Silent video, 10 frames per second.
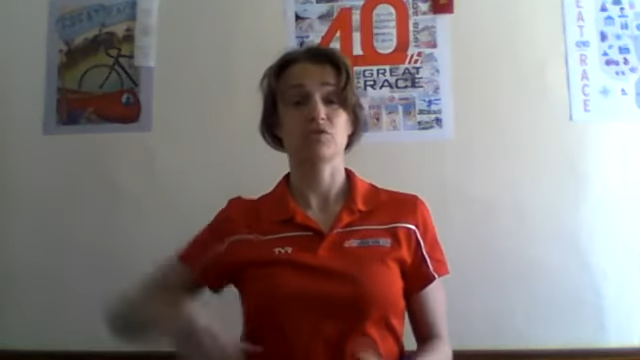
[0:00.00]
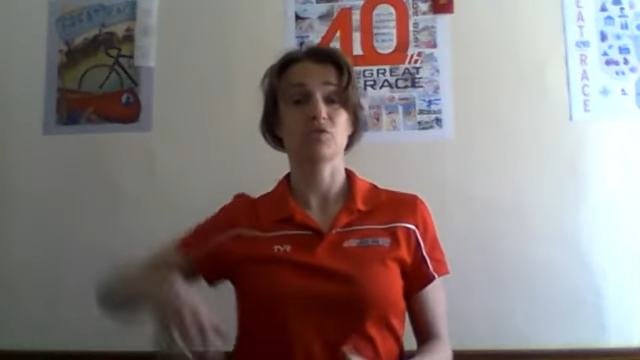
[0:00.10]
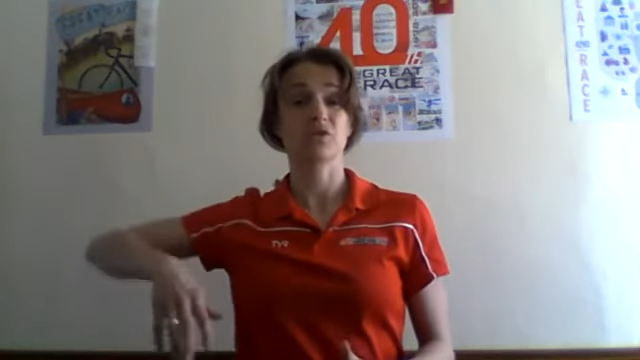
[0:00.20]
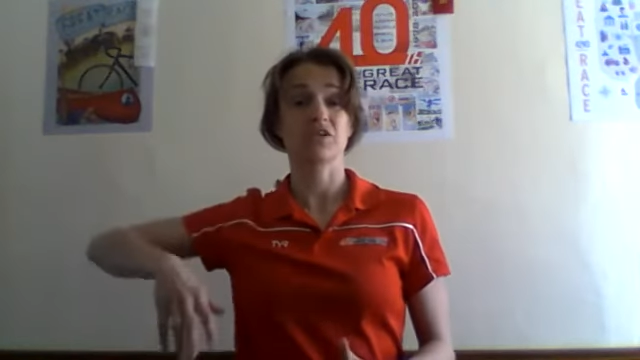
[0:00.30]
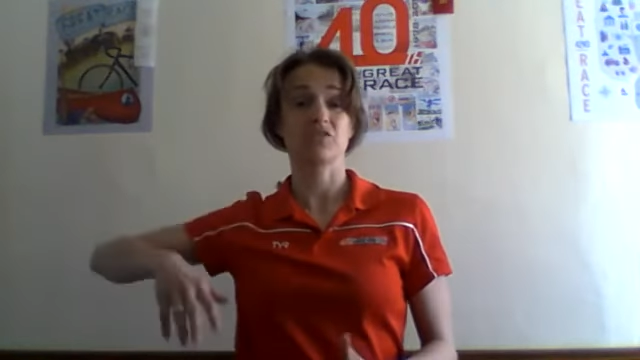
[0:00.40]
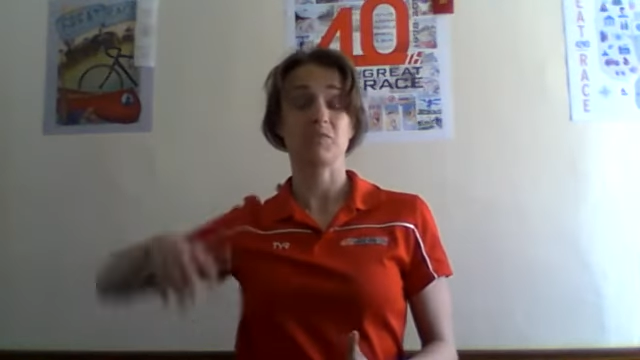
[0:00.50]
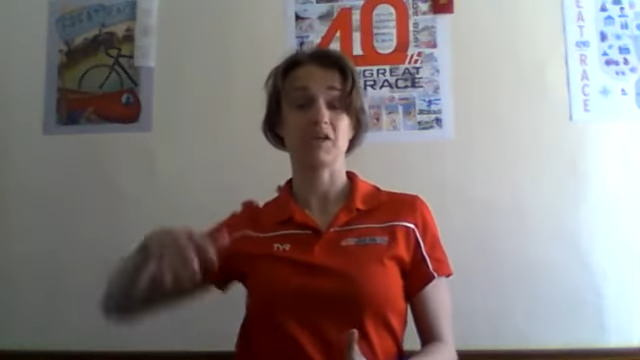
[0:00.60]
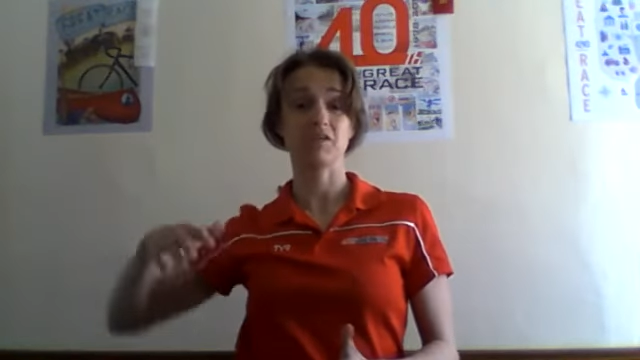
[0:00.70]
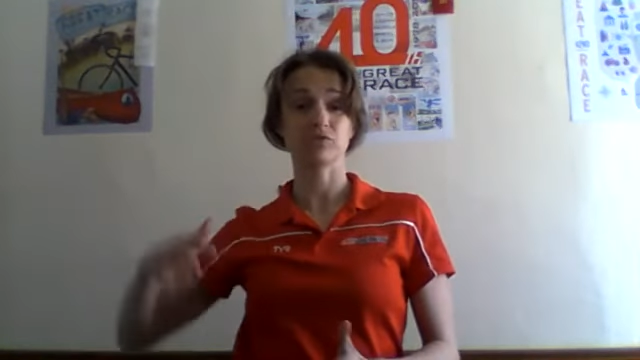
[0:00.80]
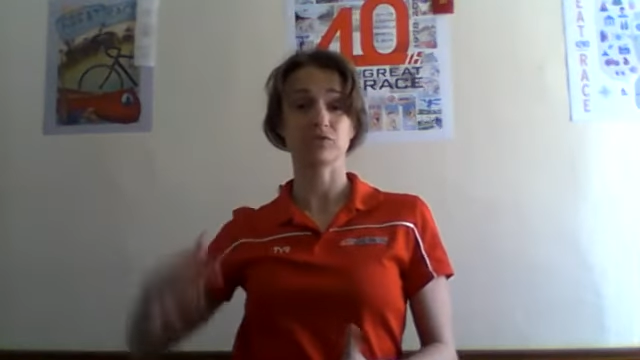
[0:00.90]
or it gets
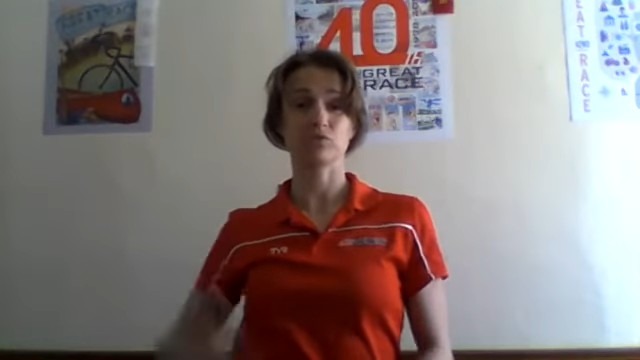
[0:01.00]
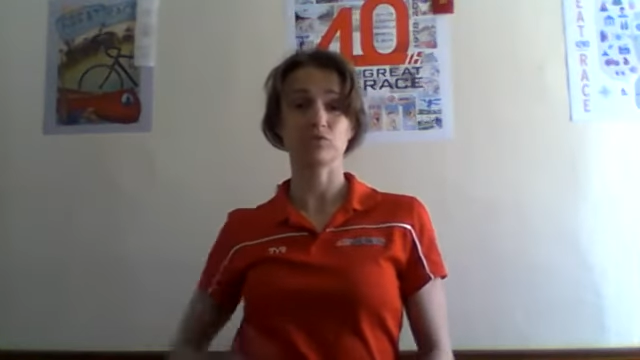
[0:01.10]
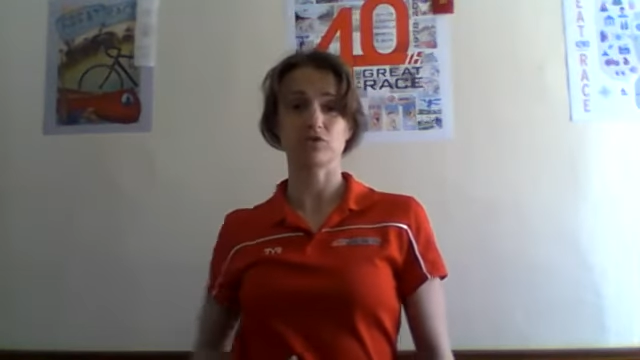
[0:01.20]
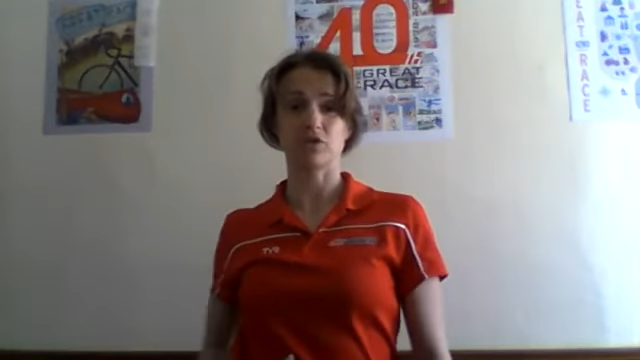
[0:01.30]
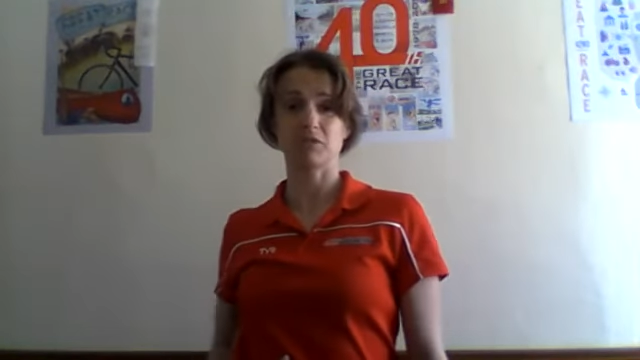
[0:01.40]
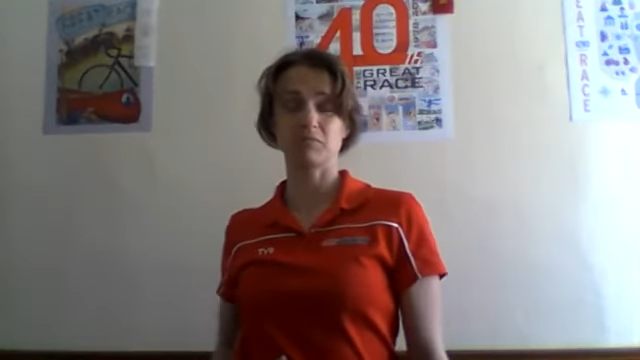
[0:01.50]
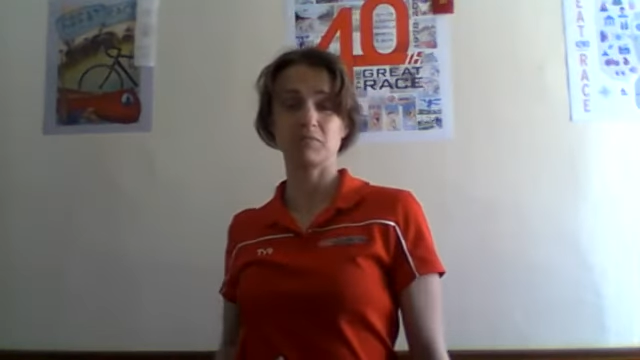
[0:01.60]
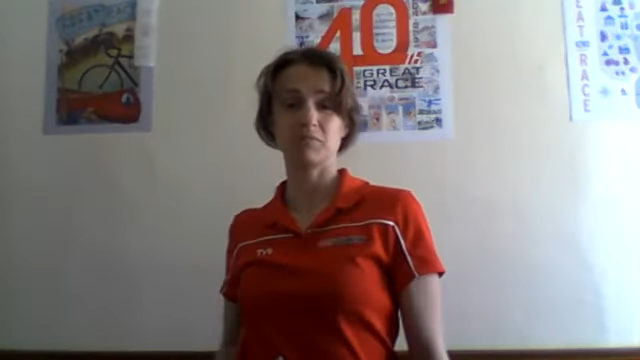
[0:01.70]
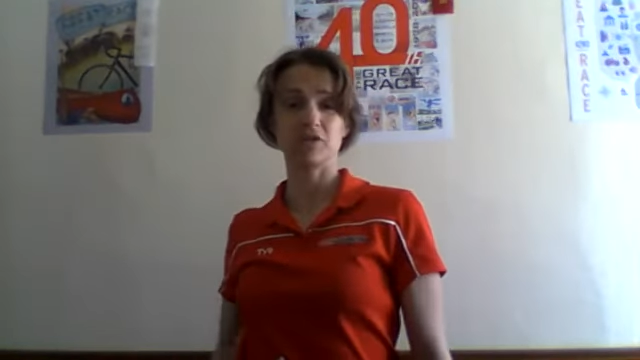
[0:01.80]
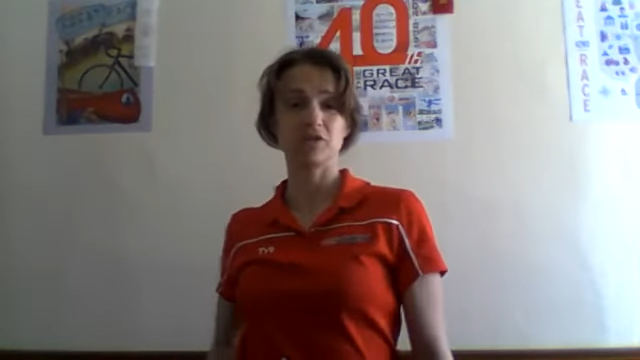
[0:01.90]
painful to hold your arm up,